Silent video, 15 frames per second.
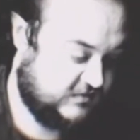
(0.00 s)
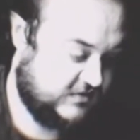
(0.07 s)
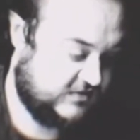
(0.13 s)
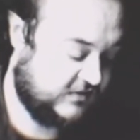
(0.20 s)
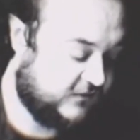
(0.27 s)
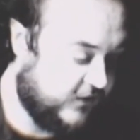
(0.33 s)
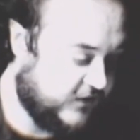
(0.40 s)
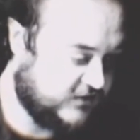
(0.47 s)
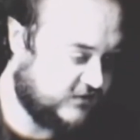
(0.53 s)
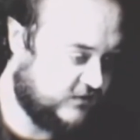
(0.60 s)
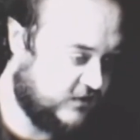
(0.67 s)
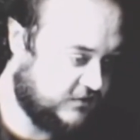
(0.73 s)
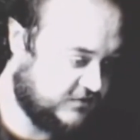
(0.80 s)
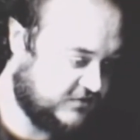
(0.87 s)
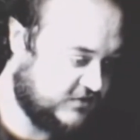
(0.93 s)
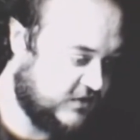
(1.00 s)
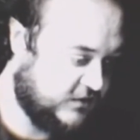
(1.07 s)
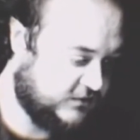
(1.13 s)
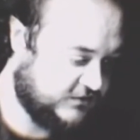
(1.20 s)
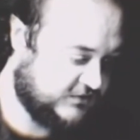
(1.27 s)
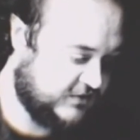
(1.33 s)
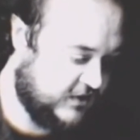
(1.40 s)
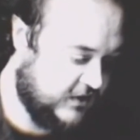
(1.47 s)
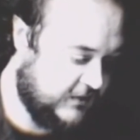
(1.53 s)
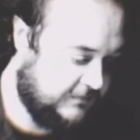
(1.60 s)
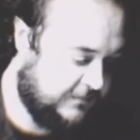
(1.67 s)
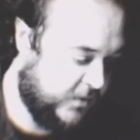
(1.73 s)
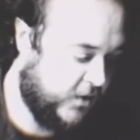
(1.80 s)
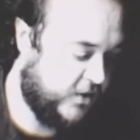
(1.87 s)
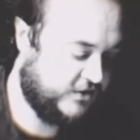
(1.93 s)
It's the first of those
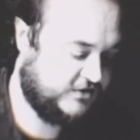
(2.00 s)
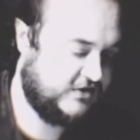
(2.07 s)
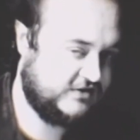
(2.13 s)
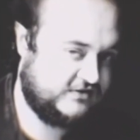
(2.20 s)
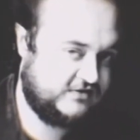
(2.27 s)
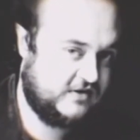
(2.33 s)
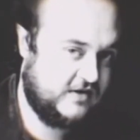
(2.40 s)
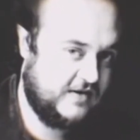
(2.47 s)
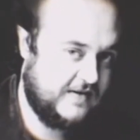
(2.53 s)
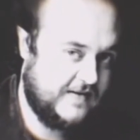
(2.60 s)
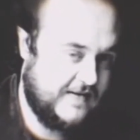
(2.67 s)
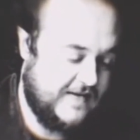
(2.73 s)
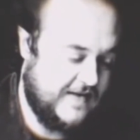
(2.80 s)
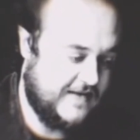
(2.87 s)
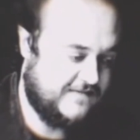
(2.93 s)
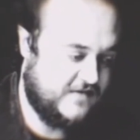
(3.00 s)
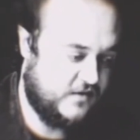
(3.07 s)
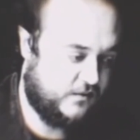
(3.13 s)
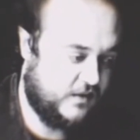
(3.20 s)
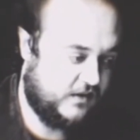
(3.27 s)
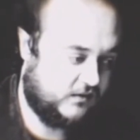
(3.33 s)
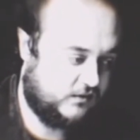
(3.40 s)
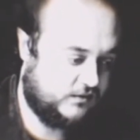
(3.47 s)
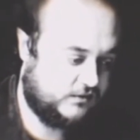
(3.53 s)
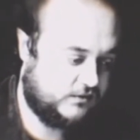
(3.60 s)
purges, if you will.